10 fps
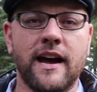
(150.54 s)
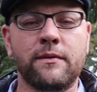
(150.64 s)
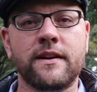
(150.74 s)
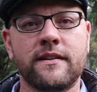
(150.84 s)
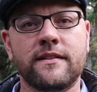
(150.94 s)
I
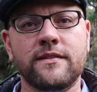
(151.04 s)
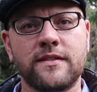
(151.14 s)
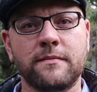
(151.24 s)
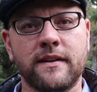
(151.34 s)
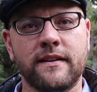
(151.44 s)
wanted to do
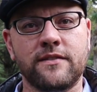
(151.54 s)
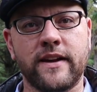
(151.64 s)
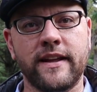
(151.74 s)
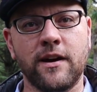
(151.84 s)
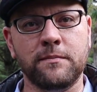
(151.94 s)
something to
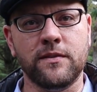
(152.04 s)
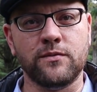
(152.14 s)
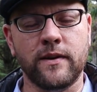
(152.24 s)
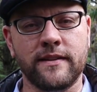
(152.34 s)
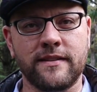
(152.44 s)
try to help
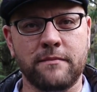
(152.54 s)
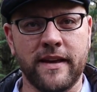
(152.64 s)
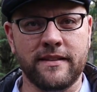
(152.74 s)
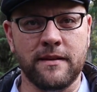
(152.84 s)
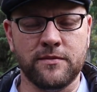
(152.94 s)
those ones and
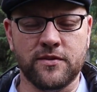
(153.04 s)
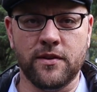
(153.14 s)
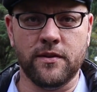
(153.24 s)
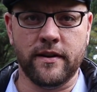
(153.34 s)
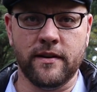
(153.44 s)
make them
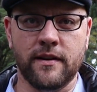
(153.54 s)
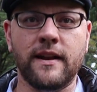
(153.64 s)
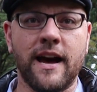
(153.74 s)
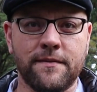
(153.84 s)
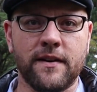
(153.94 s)
so they're
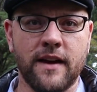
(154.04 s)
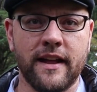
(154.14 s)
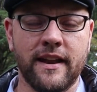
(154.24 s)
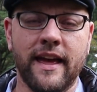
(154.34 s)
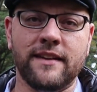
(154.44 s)
not
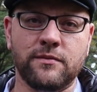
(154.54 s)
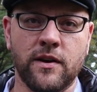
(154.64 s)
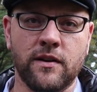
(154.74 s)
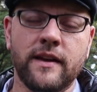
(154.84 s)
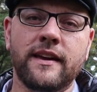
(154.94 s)
forgotten as
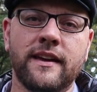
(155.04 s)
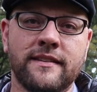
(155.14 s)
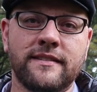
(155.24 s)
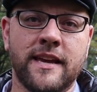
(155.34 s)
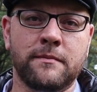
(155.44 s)
well, in
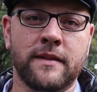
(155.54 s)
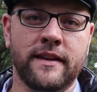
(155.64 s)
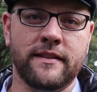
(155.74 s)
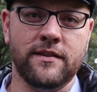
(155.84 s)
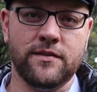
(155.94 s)
the same
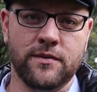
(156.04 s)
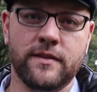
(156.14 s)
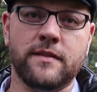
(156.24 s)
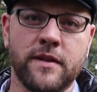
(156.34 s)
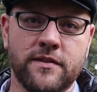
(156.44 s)
light that you do
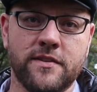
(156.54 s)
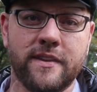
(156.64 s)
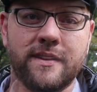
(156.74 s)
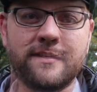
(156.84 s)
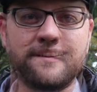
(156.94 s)
with the
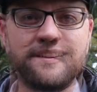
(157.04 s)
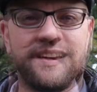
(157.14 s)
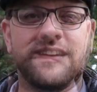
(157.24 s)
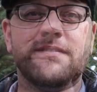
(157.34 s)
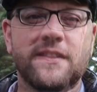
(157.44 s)
military.
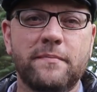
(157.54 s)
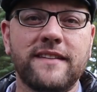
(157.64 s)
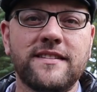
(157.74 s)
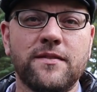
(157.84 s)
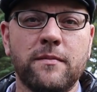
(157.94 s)
For the
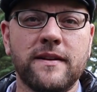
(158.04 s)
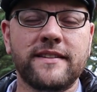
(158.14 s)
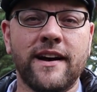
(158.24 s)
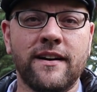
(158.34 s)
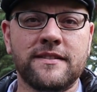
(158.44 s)
past several
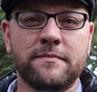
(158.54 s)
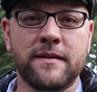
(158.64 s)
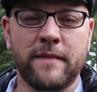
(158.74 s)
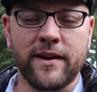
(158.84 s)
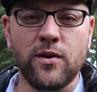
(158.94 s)
months now, it's
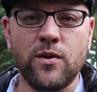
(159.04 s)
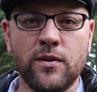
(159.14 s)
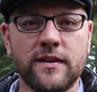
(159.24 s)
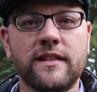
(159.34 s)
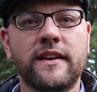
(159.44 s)
been my
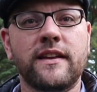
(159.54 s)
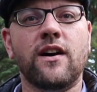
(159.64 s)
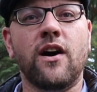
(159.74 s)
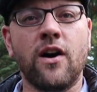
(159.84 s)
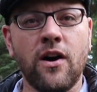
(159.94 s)
goal to clean
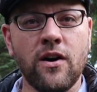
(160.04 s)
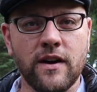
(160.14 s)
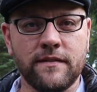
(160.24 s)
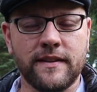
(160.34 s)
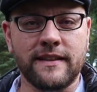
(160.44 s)
all
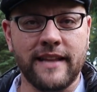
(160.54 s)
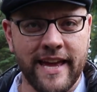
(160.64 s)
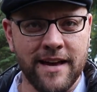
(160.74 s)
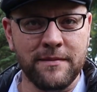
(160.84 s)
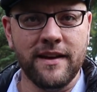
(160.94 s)
of the
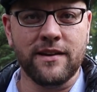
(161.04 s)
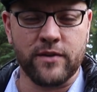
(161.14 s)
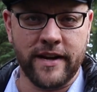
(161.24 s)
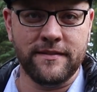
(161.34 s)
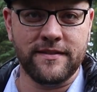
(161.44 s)
lamb
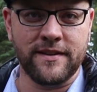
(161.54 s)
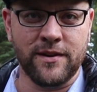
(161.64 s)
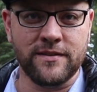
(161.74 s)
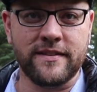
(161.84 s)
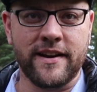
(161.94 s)

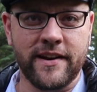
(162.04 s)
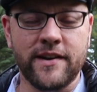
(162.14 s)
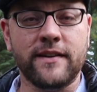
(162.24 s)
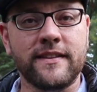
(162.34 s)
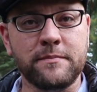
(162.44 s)
gravestones that are
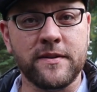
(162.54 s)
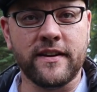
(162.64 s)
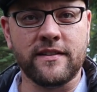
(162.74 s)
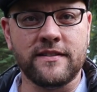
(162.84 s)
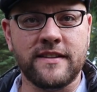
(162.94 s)
here at this
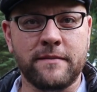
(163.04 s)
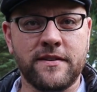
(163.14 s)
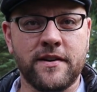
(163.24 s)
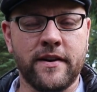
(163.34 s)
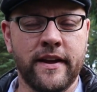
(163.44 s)
particular
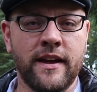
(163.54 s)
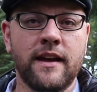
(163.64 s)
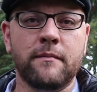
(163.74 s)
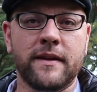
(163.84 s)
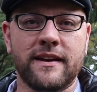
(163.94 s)
cemetery
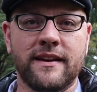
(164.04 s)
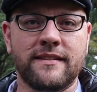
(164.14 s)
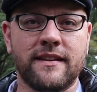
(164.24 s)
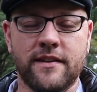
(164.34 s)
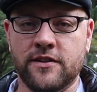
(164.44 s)

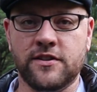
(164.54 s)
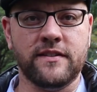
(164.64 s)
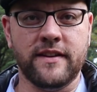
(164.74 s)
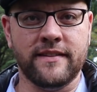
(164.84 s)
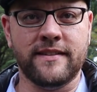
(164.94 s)
because they're
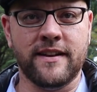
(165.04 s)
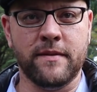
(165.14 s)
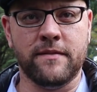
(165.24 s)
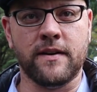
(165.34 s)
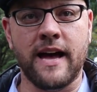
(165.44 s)
just kids that have
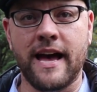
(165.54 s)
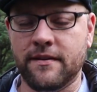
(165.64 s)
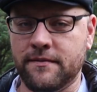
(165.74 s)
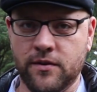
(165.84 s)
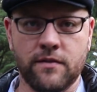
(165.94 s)
been
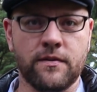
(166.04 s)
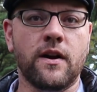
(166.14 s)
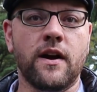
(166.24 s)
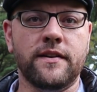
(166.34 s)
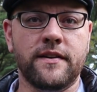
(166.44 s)
forgotten for over
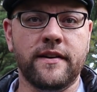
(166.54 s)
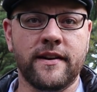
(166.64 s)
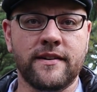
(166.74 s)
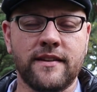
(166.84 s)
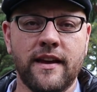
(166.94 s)
100
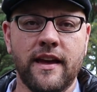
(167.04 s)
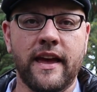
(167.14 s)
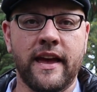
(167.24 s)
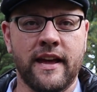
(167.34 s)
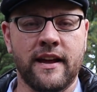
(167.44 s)
years.
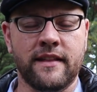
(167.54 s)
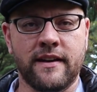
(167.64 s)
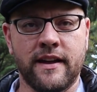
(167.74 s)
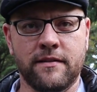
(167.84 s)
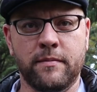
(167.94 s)
And I
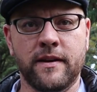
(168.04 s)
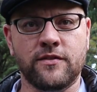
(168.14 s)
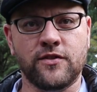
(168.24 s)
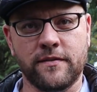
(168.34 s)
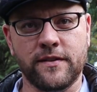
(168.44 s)
thought it'd be a
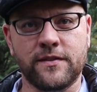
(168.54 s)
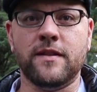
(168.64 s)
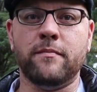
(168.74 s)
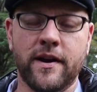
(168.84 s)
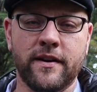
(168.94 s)
service to
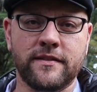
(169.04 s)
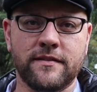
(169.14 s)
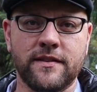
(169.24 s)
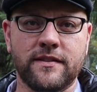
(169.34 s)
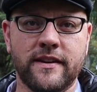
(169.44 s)
the parents
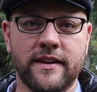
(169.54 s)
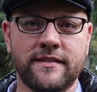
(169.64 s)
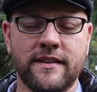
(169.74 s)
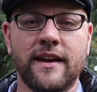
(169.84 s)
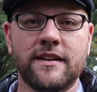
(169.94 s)
of those
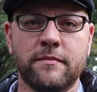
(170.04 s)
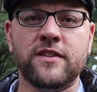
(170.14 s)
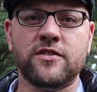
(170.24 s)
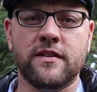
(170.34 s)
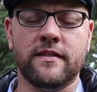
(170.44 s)
kids to
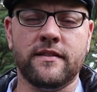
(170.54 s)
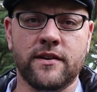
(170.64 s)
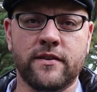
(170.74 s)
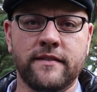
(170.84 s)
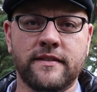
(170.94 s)
make sure that
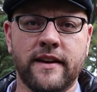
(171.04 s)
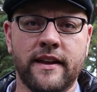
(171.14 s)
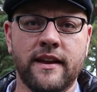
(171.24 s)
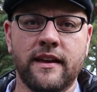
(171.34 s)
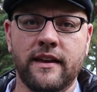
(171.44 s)
their
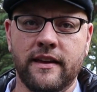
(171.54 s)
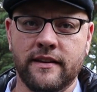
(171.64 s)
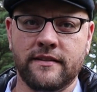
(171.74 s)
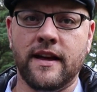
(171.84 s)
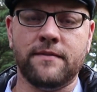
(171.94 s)
gravesite
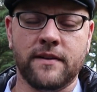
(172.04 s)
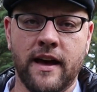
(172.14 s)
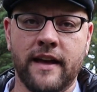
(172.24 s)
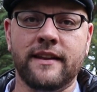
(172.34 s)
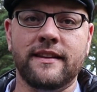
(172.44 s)
is not
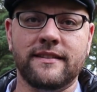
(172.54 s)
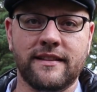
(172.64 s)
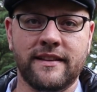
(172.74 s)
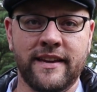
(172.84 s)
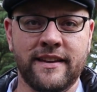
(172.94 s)
forgotten, is
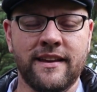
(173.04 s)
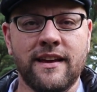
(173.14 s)
clean.